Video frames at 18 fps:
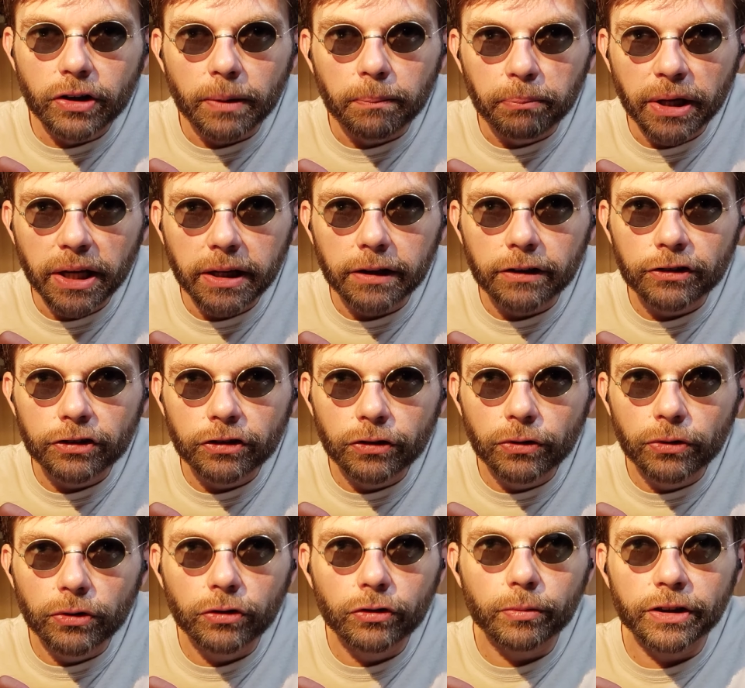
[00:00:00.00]
pick and
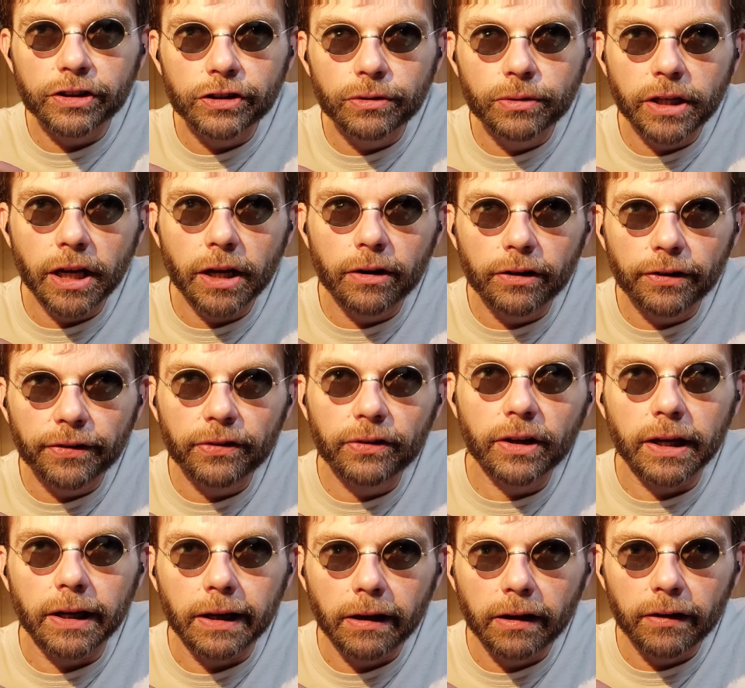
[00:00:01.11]
choose what you care to see.